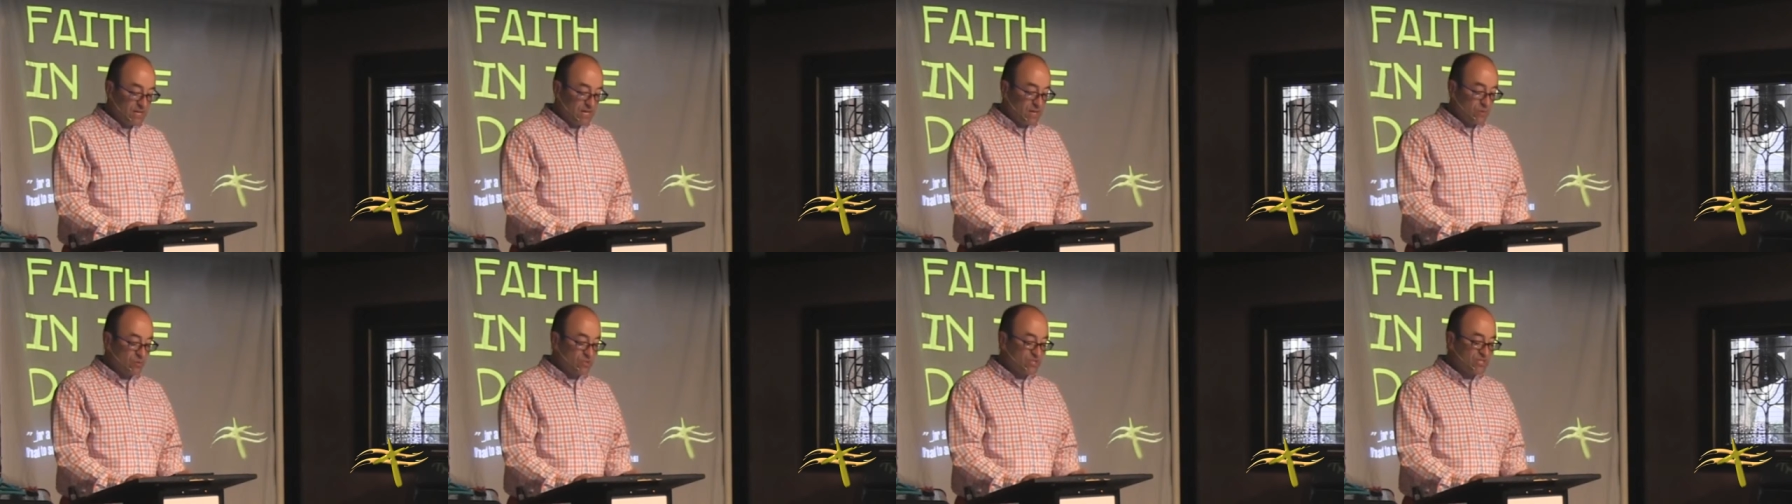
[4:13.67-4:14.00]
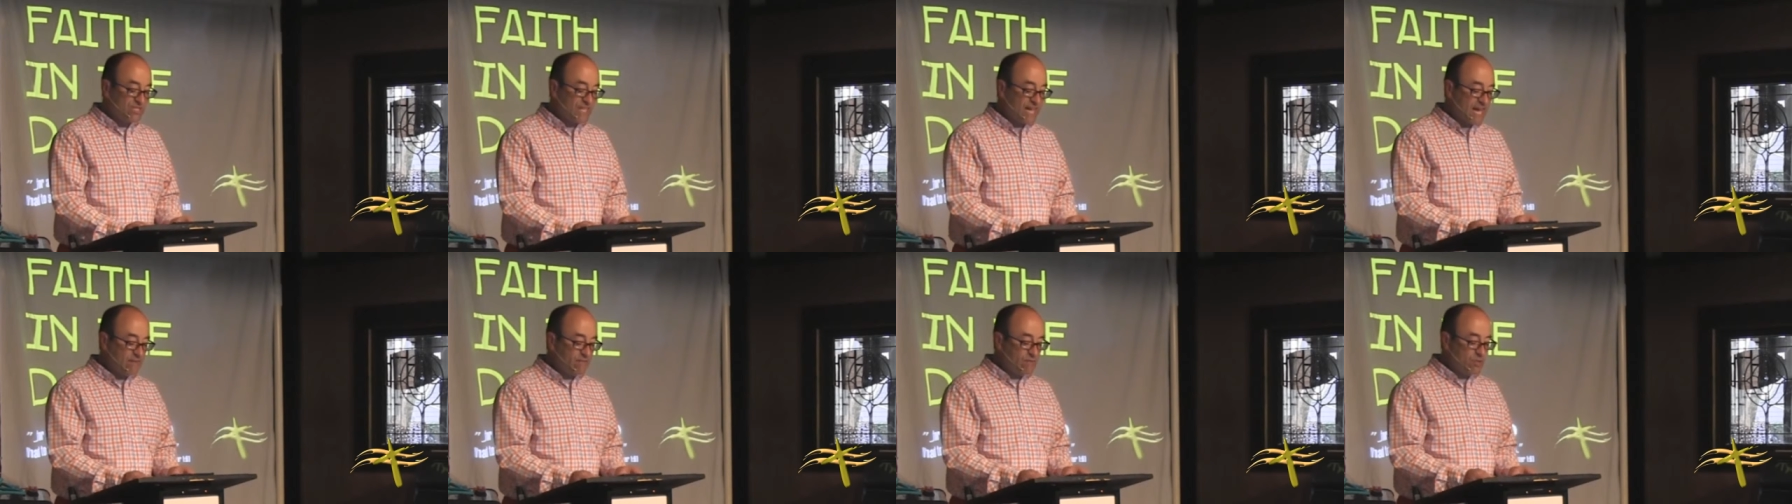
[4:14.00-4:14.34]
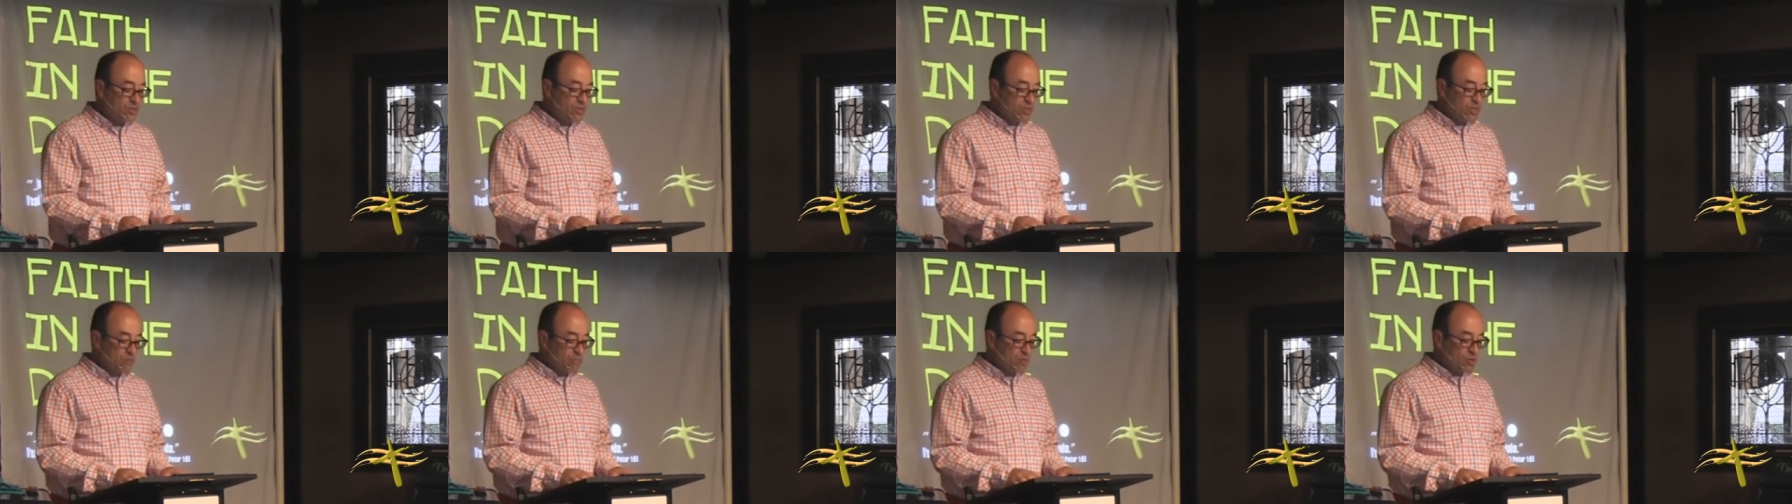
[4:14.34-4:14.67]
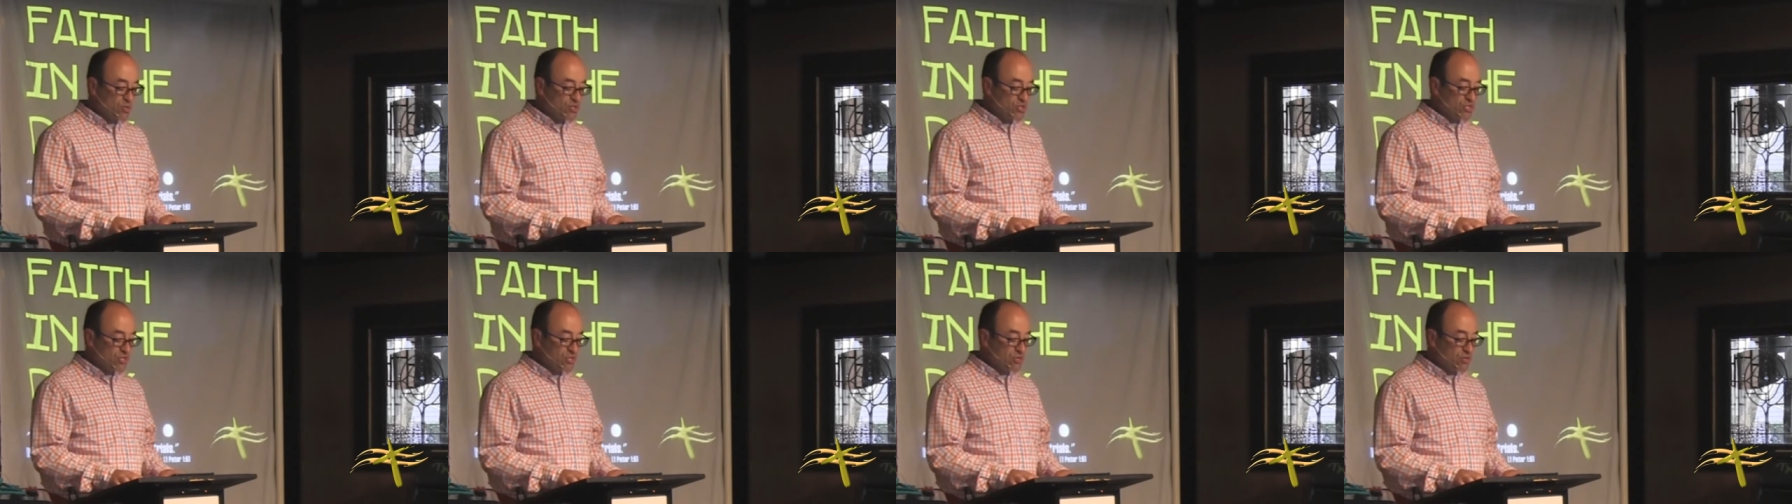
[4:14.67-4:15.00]
They were savagely
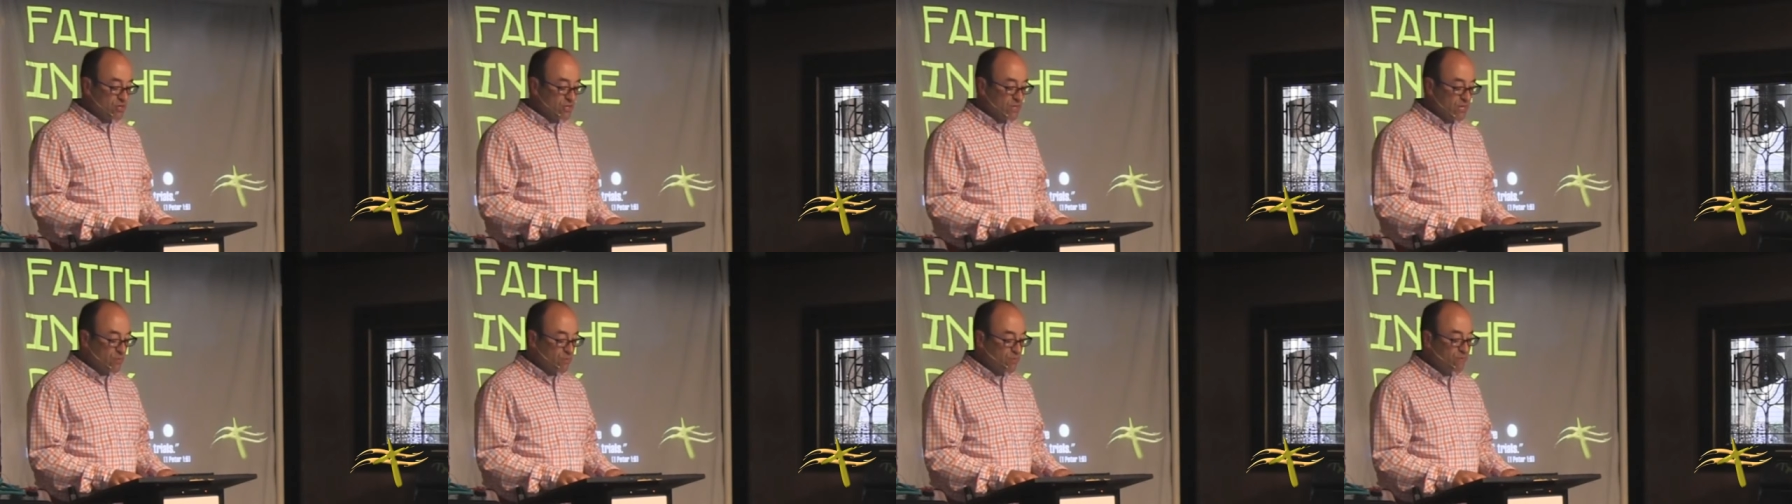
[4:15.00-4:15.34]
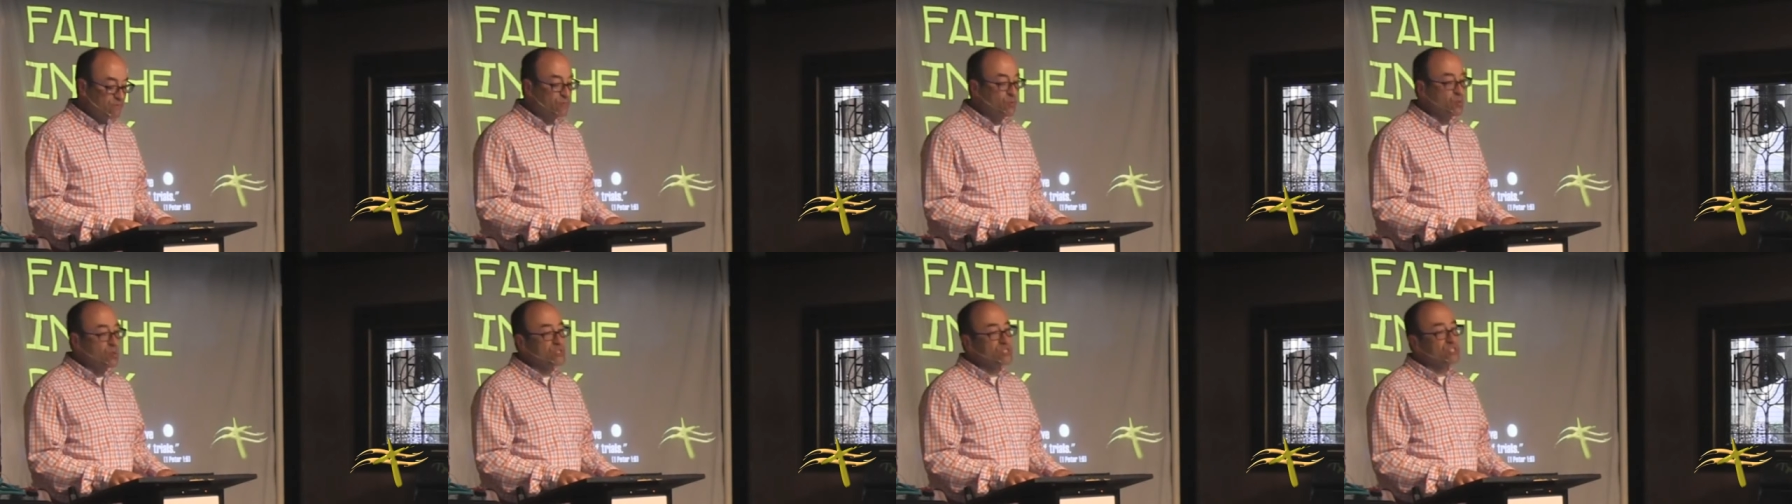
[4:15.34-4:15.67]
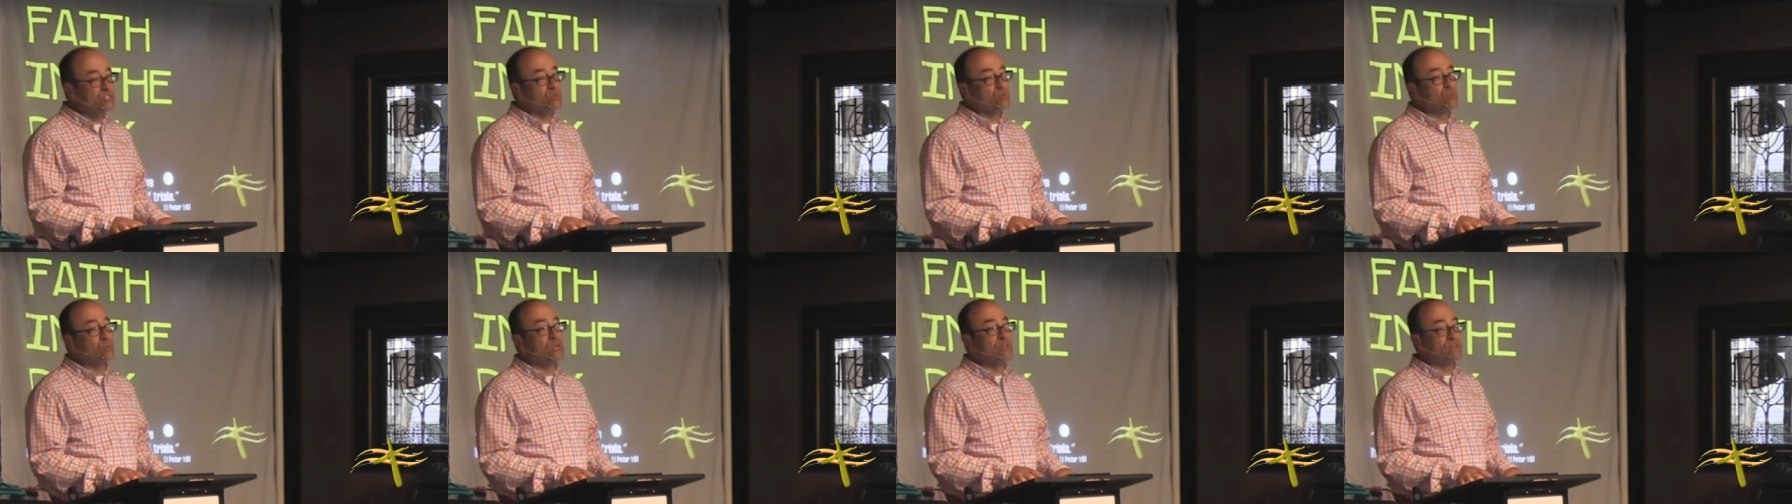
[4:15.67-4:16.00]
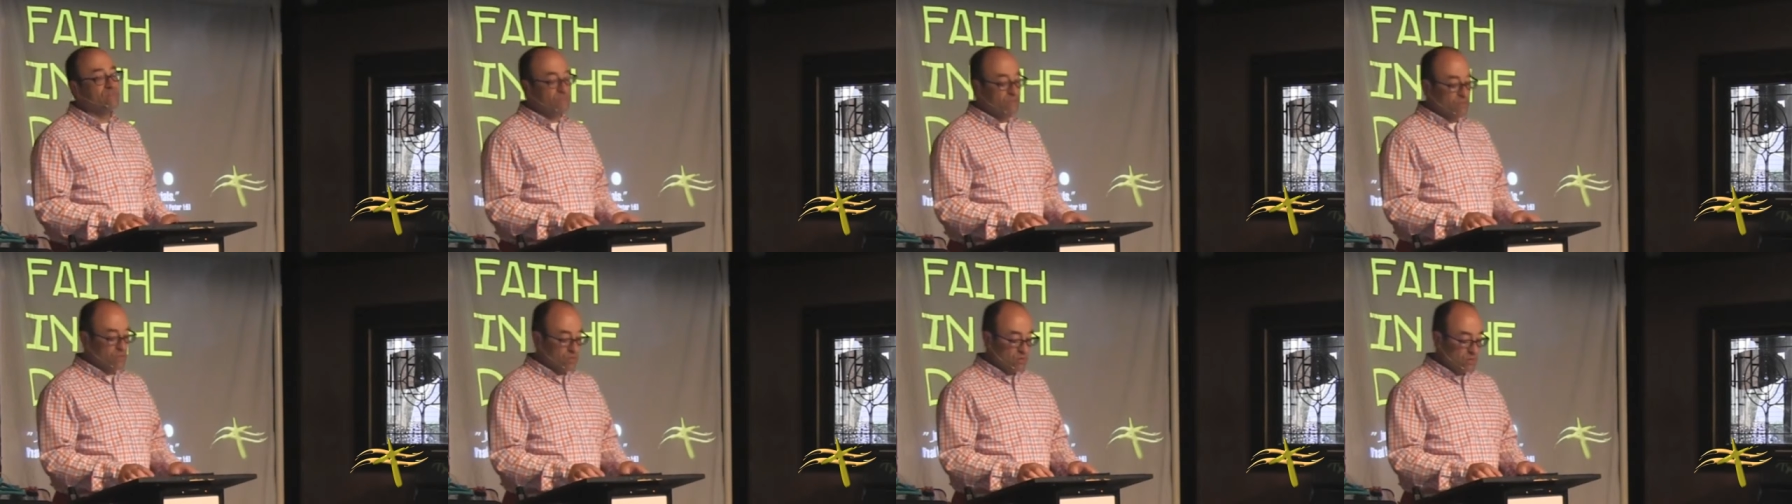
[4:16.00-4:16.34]
persecuted. They were forced to
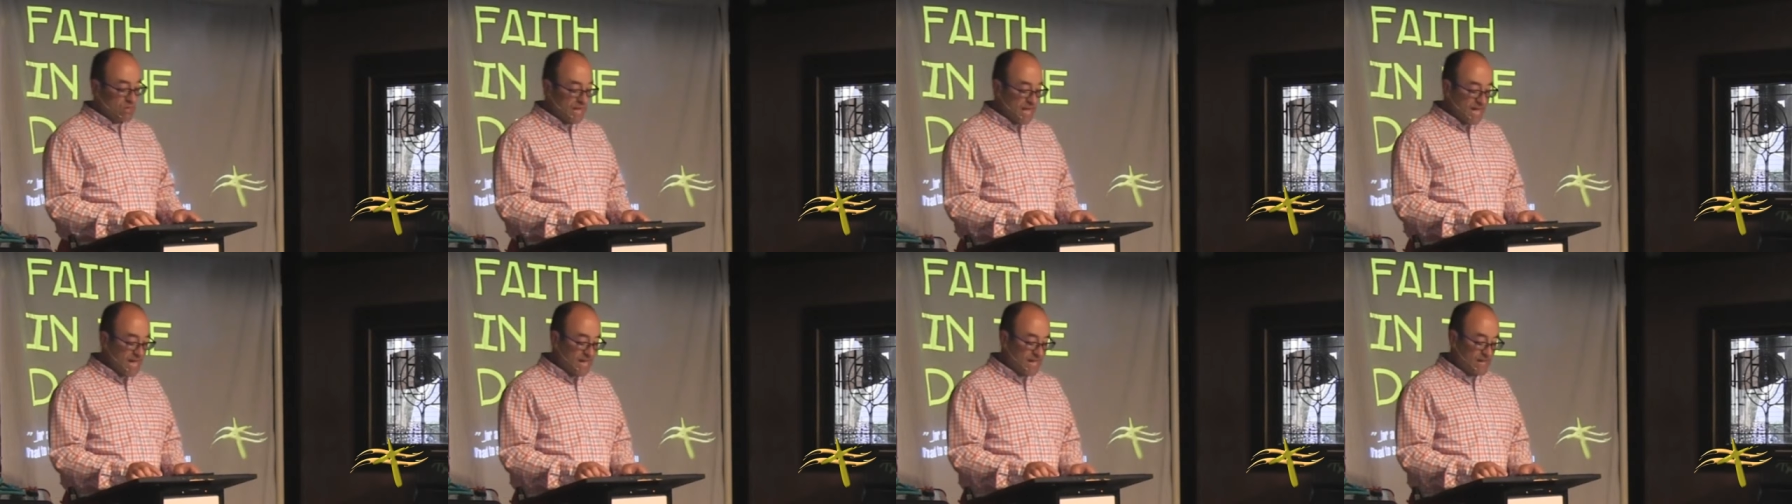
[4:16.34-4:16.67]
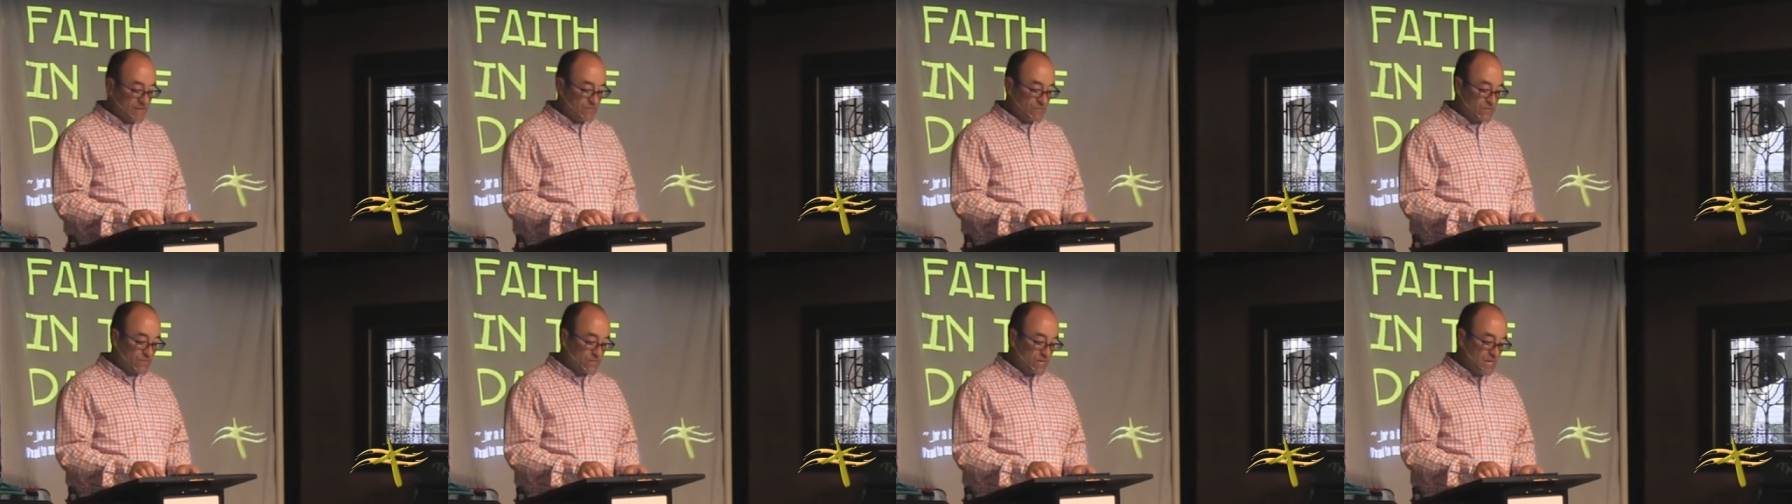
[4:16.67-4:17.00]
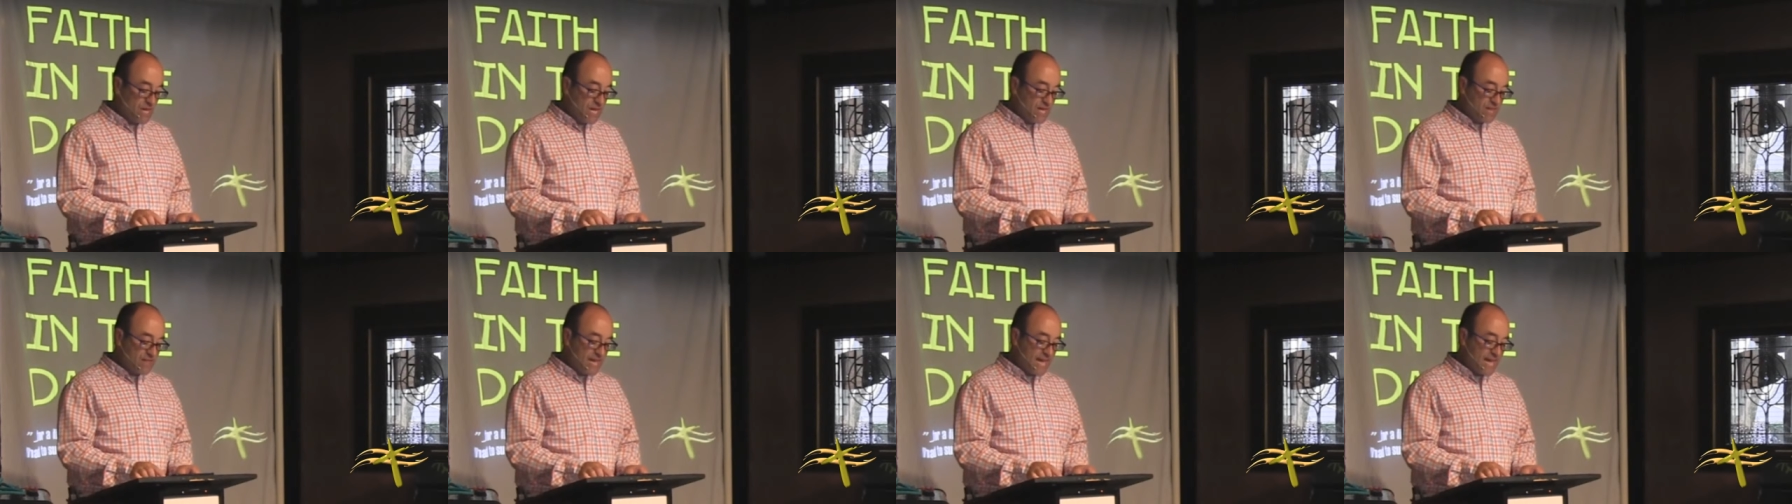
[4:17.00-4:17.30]
run for their lives.